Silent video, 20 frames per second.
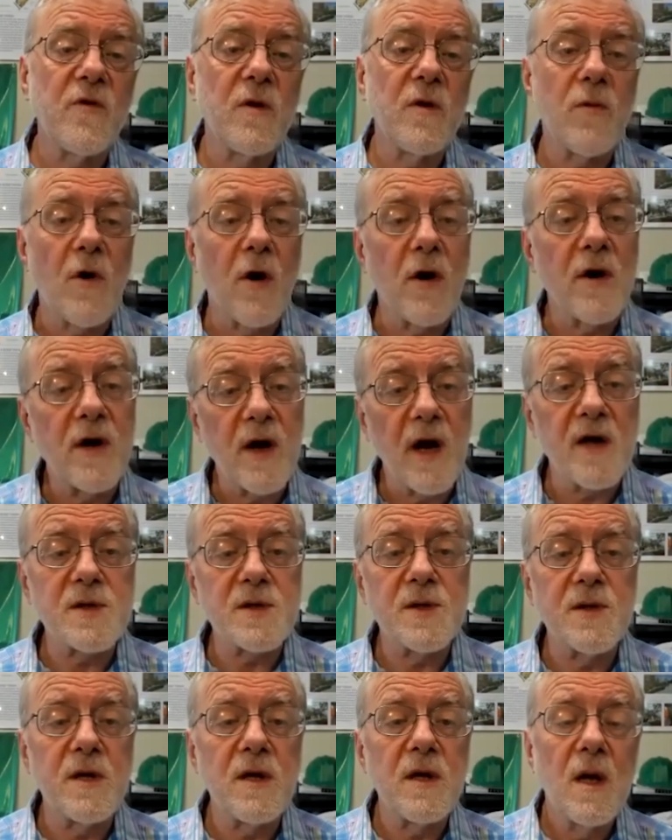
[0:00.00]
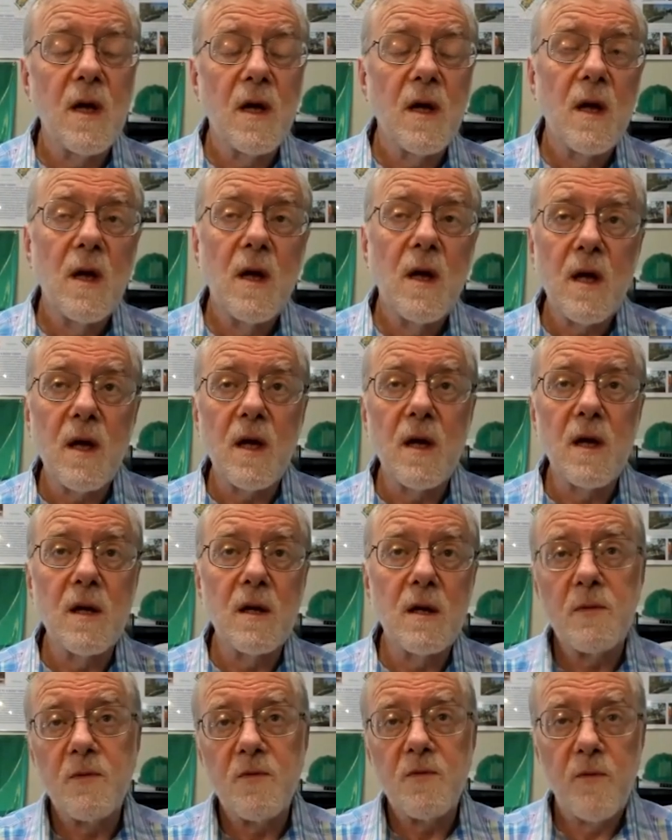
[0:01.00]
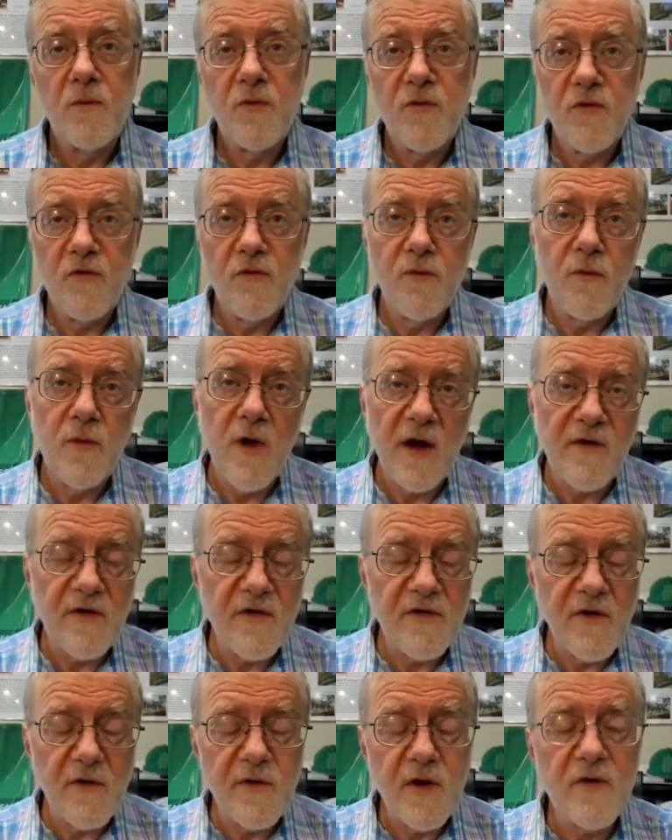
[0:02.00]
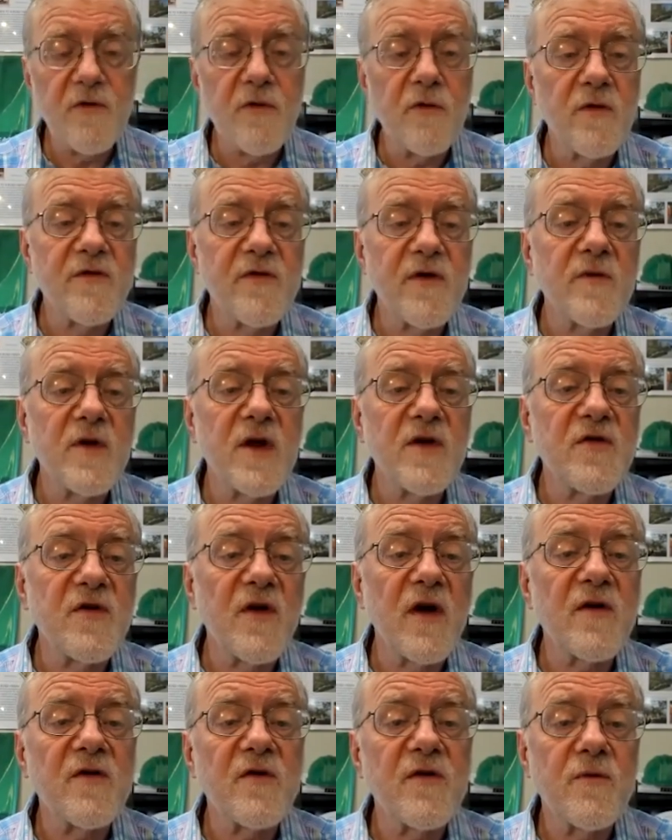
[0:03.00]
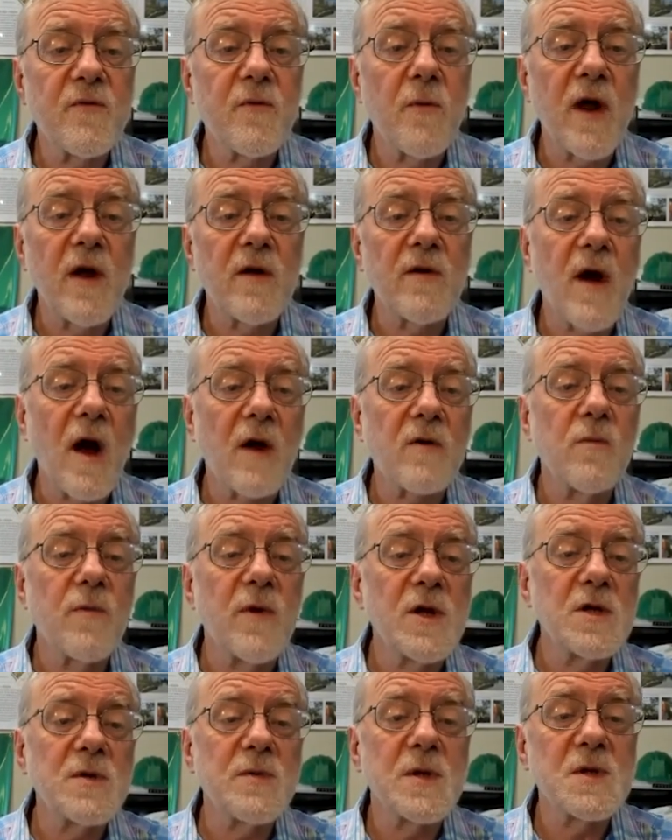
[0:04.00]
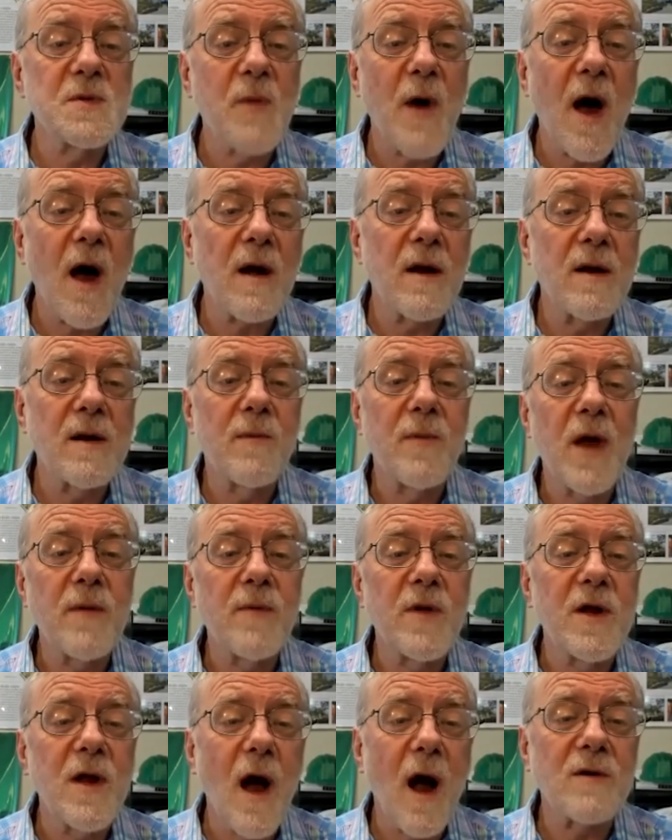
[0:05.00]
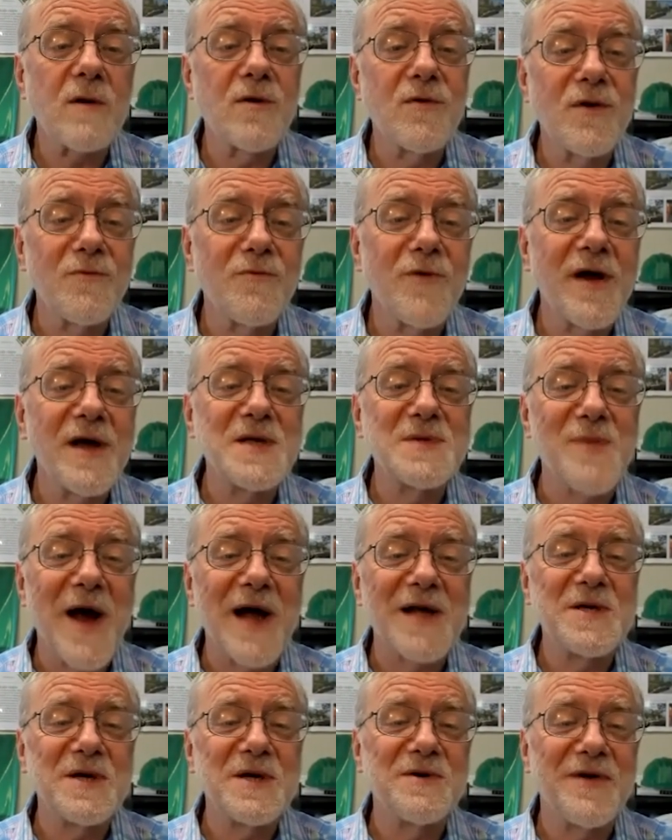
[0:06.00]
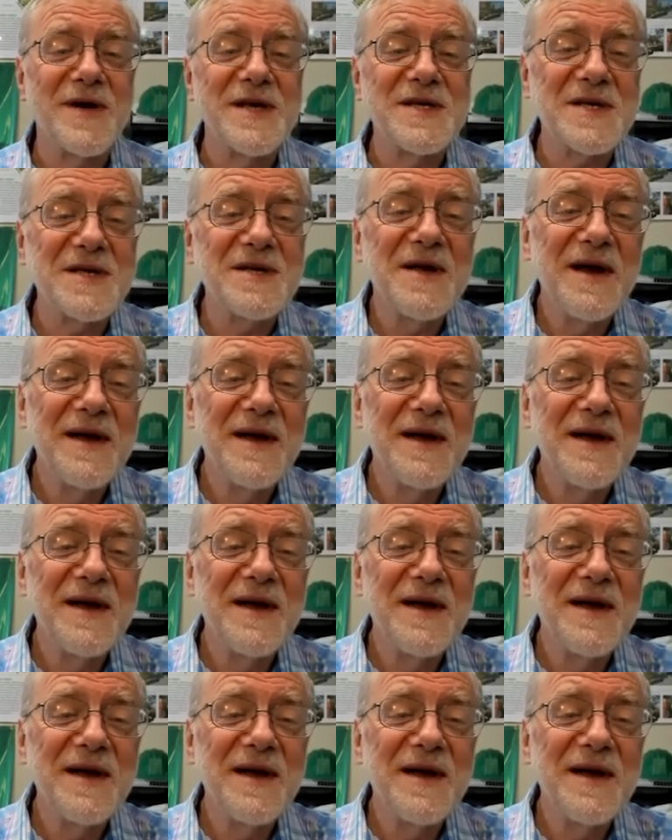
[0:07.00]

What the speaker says: Party nationally. In 1972 and 76, ran Dr. Benjamin Spock, the baby doctor that raised my generation.